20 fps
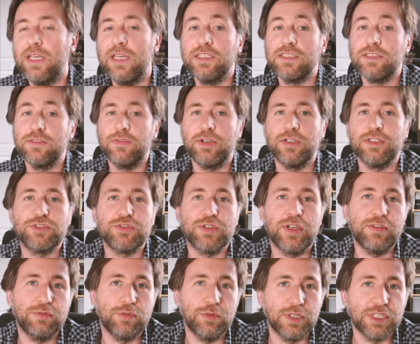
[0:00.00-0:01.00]
It's a very
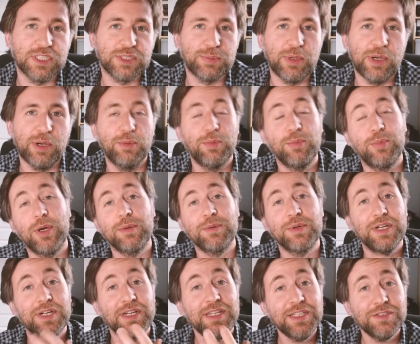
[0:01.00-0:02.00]
straightforward experiment, but I'm
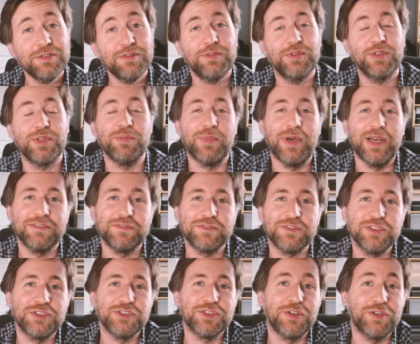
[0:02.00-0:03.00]
going to lead you through the math
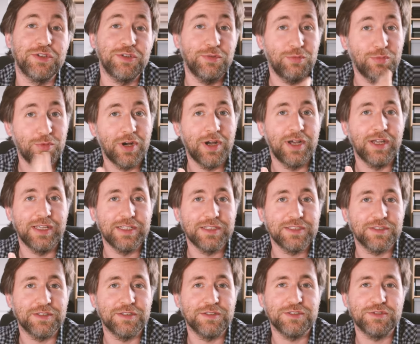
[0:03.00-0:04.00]
to show you why
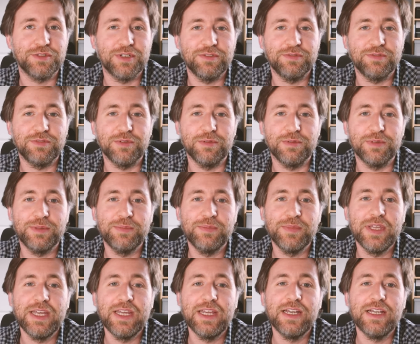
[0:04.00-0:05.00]
it's so straightforward.
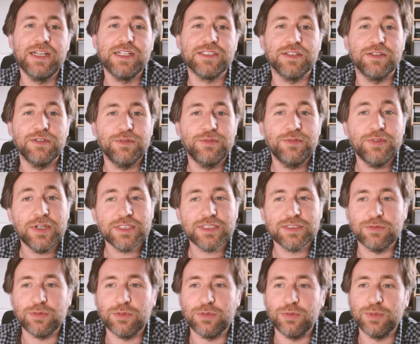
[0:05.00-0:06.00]
So first
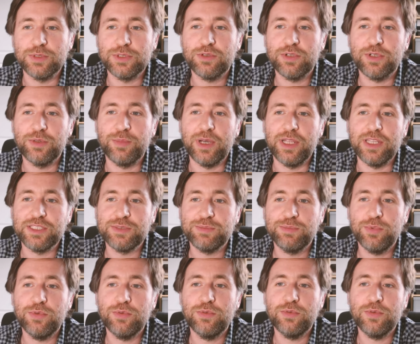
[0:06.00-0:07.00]
of all, we're talking about this
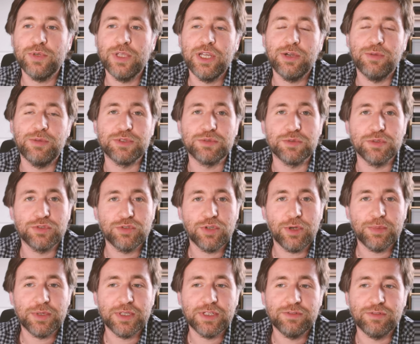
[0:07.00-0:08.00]
ball, which we're
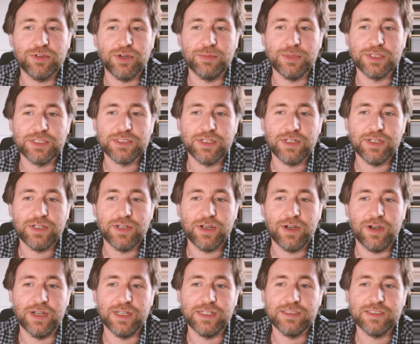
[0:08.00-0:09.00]
dropping from a certain
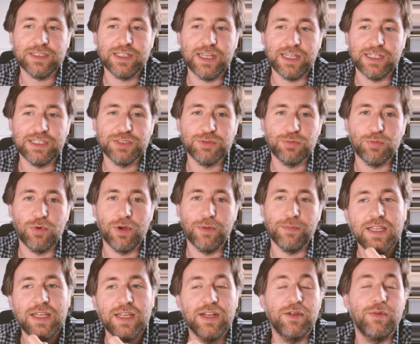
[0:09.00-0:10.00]
height,
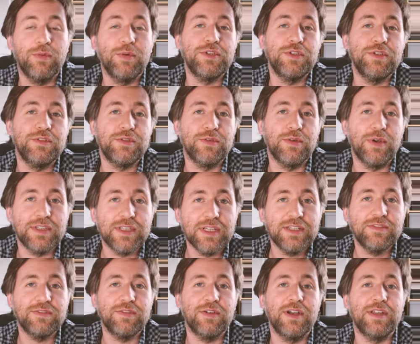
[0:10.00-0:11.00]
H1. And I want you to
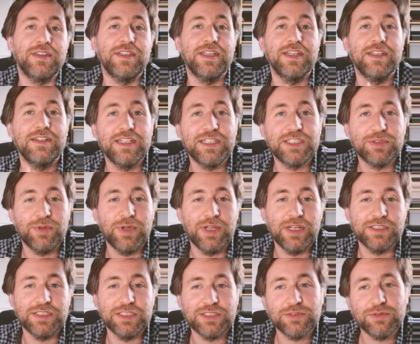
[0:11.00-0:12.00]
identify the initial
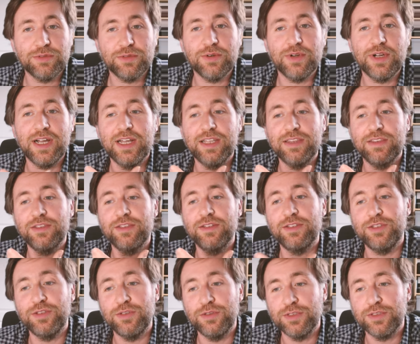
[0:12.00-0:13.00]
energy store and the
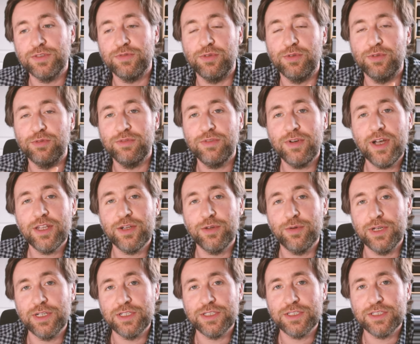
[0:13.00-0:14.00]
useful final
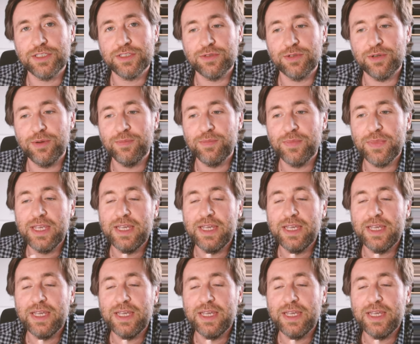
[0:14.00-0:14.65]
energy store.